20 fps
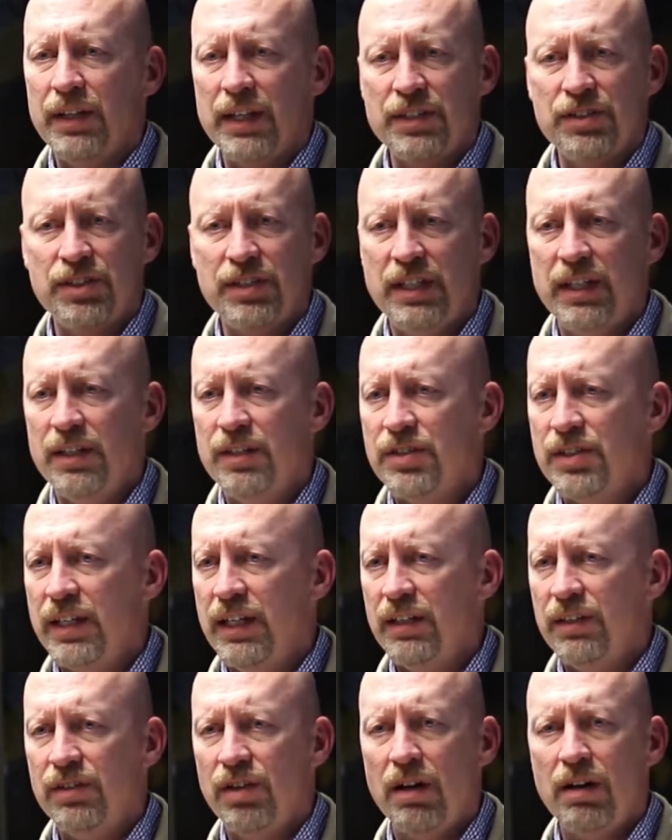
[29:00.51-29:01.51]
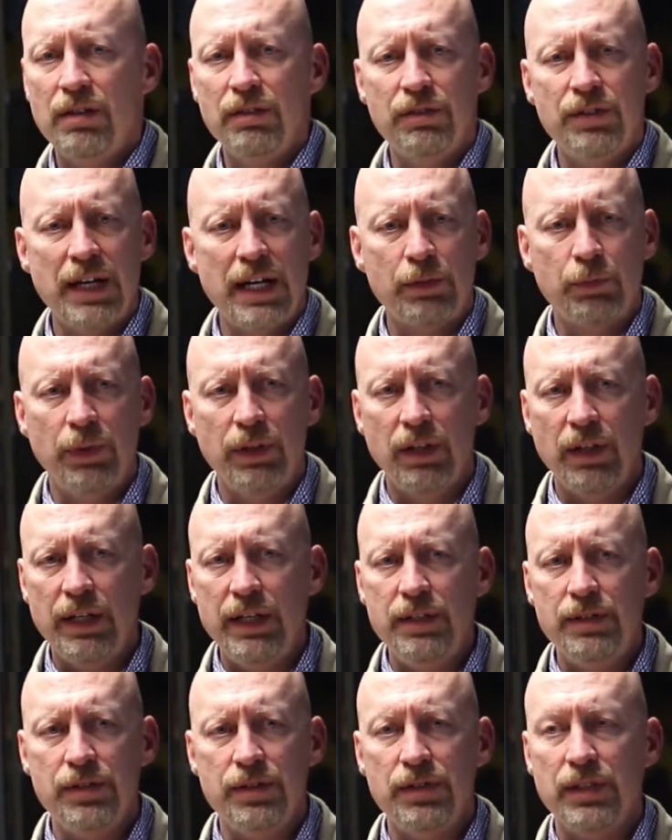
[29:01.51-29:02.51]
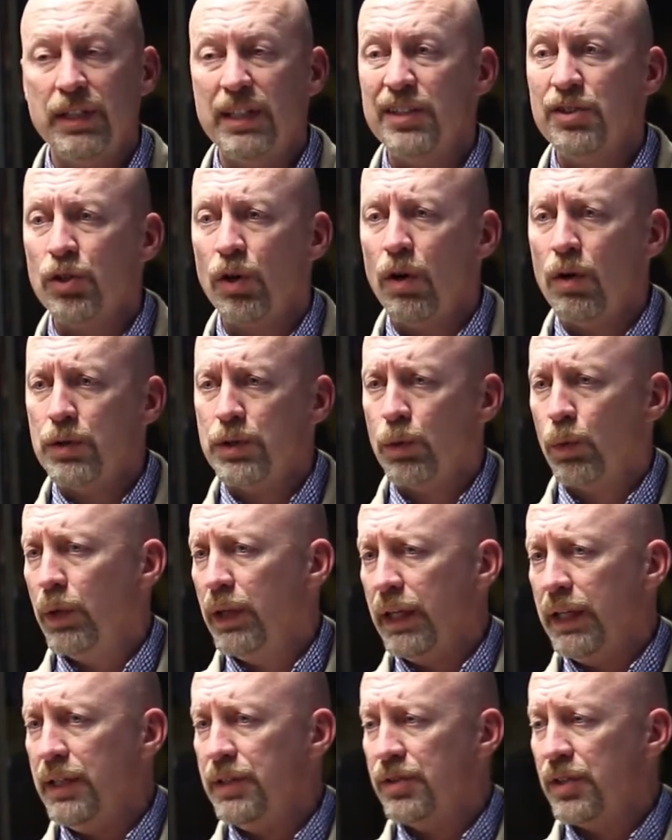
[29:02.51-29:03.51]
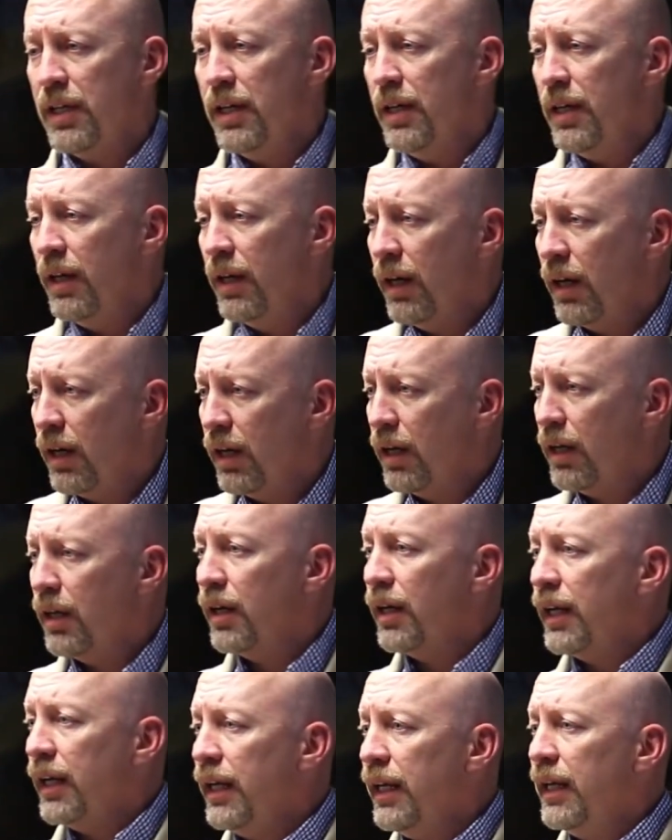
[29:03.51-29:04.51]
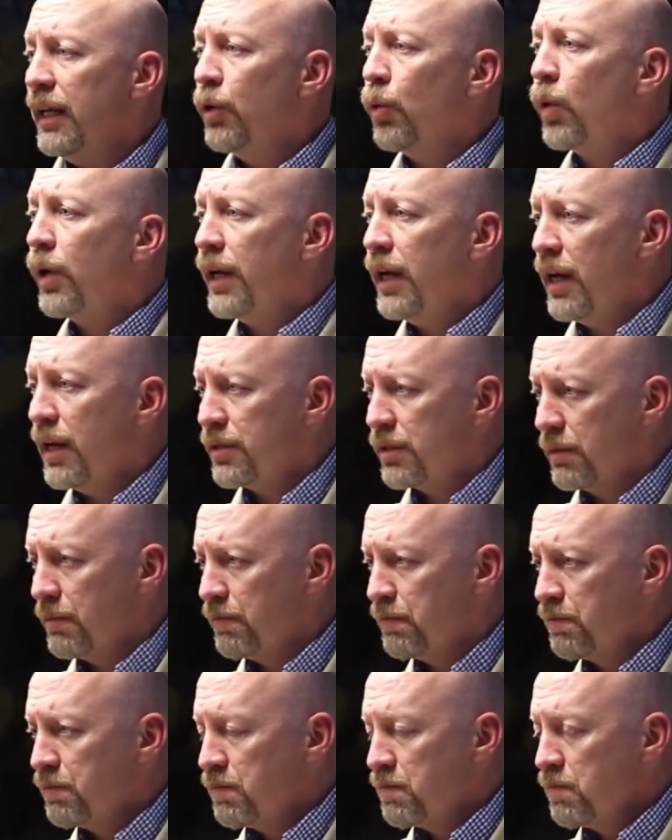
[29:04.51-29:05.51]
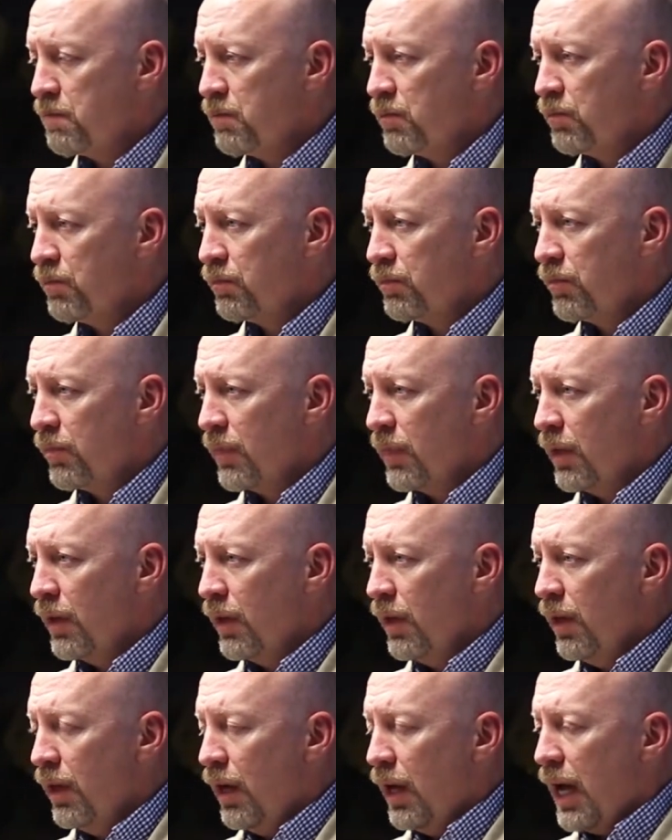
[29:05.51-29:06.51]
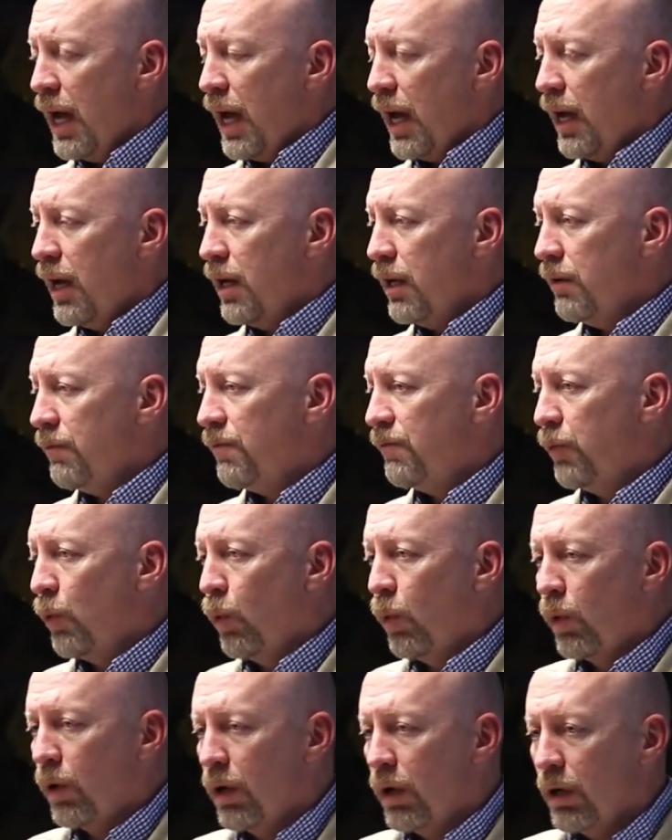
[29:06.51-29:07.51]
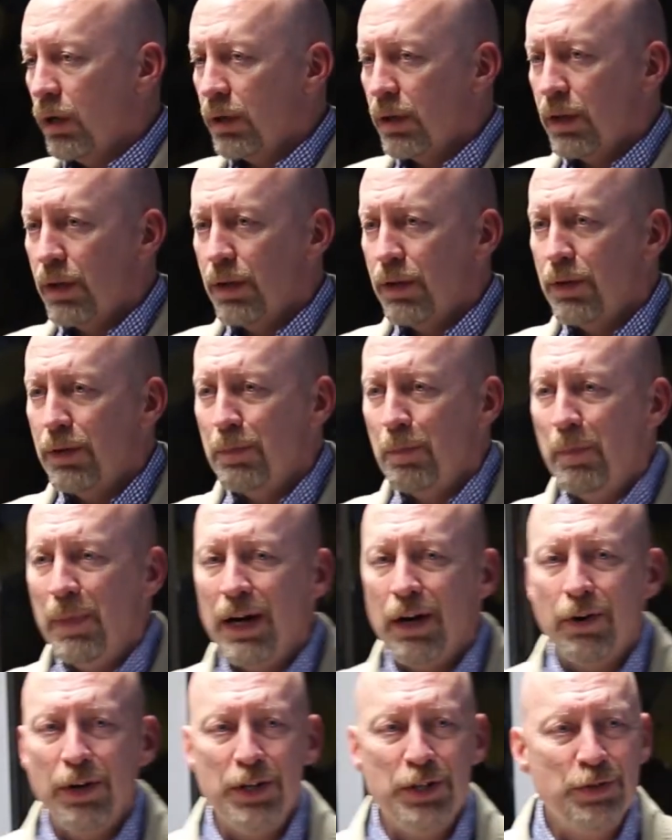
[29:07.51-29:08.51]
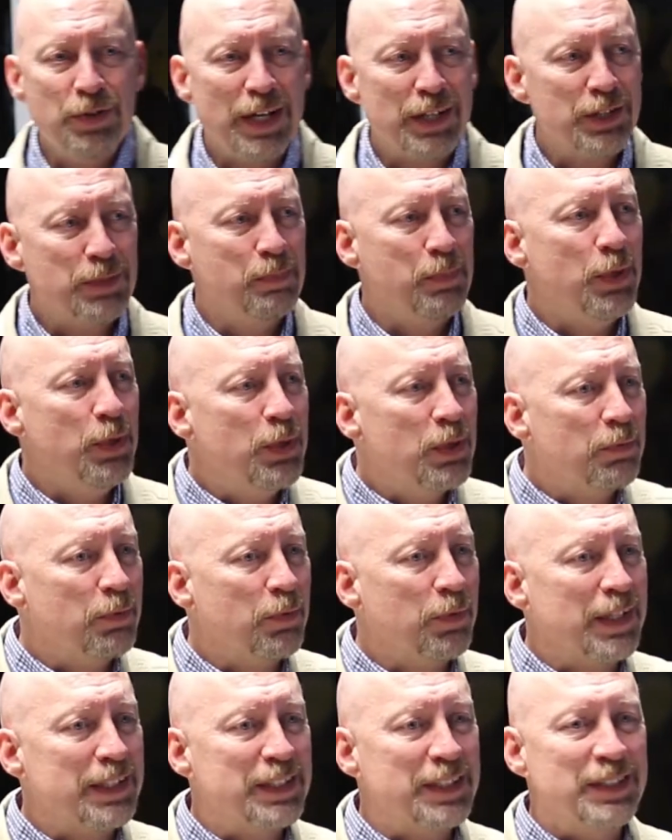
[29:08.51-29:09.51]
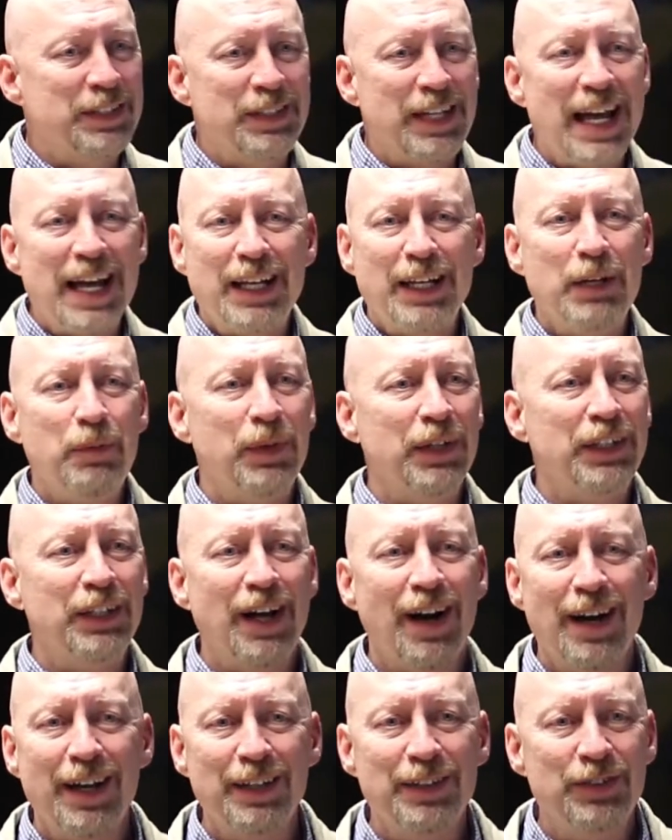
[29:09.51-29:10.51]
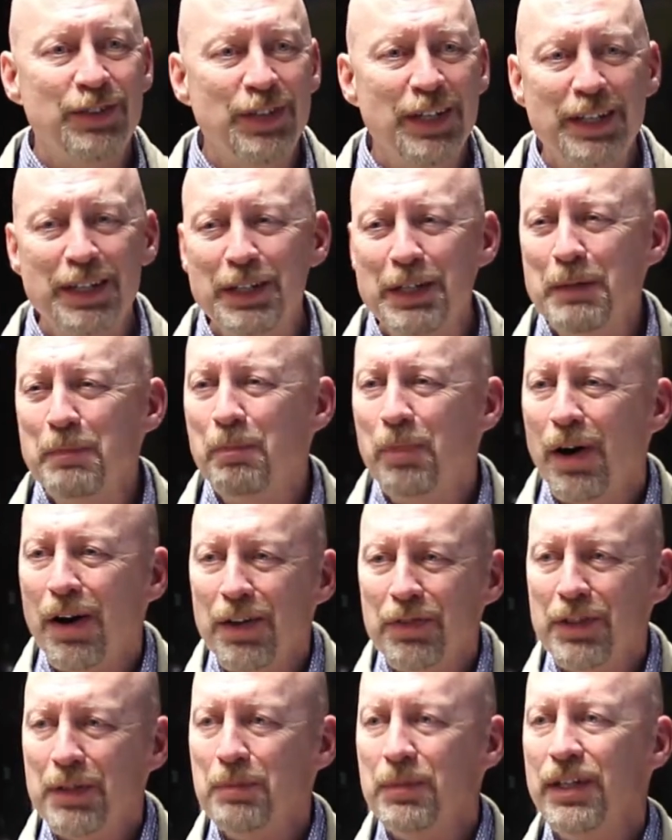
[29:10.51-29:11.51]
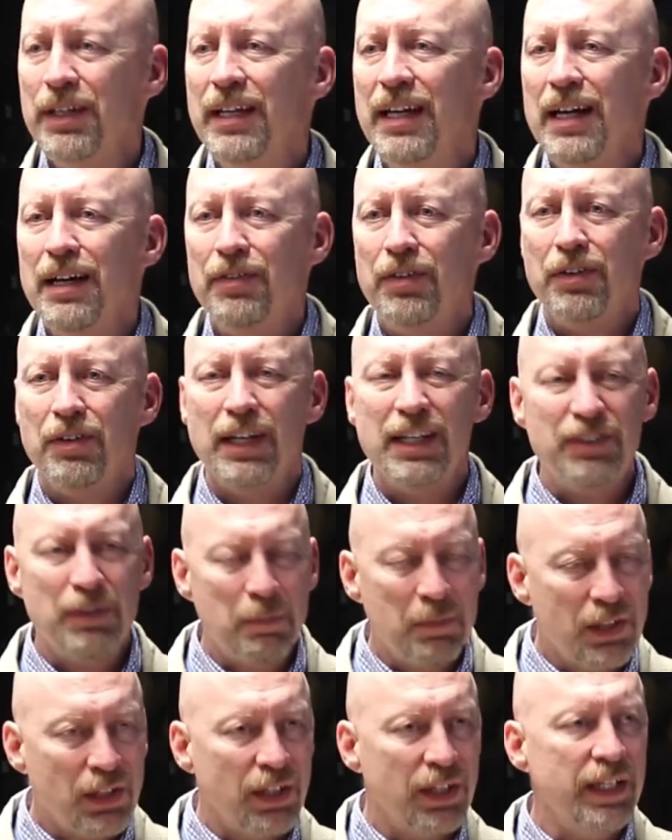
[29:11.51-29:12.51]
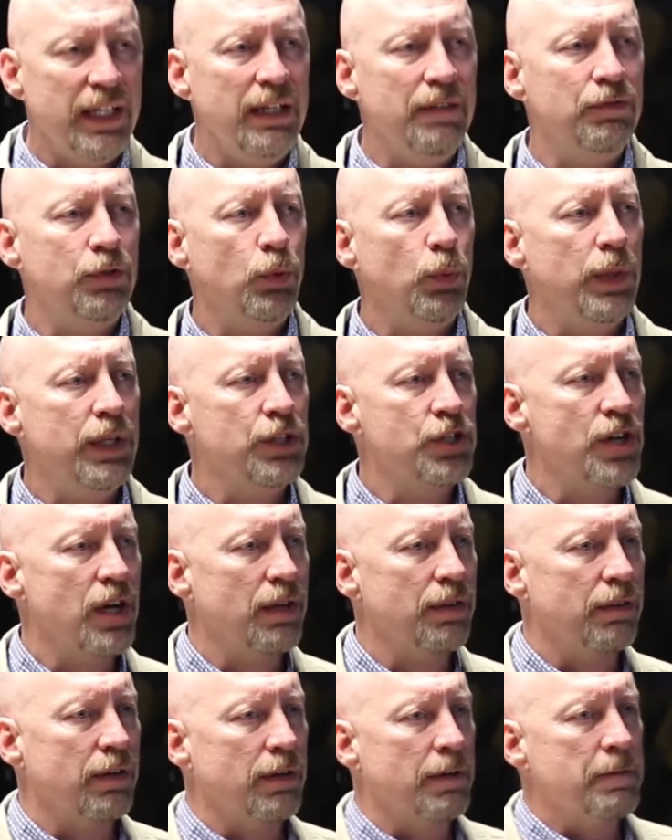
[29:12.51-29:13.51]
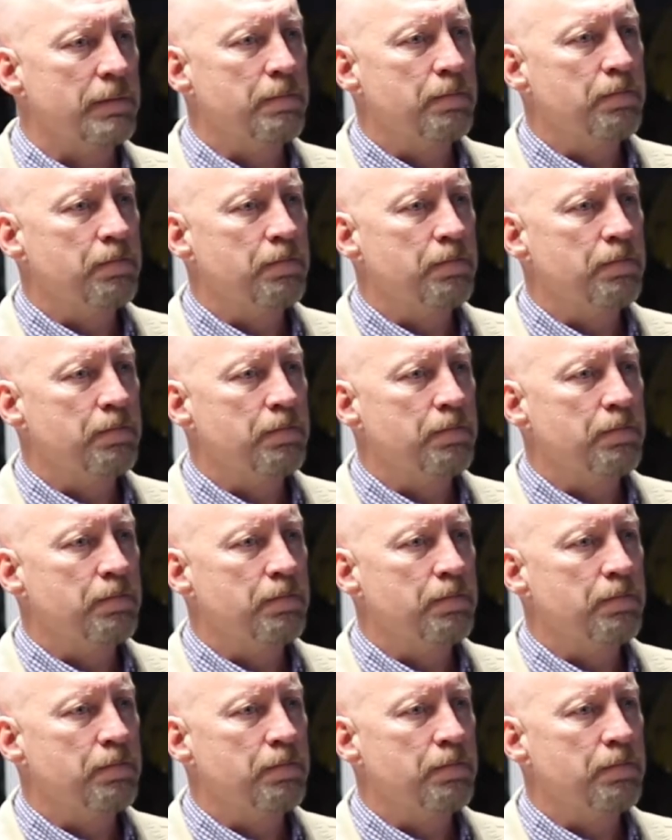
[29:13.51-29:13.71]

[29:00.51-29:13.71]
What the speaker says: That skin-to-skin contact releases it. It's also released in orgasm. And for marriage, that's beautiful. That's exactly what God intended. Bond them together. Let them cleave to each other.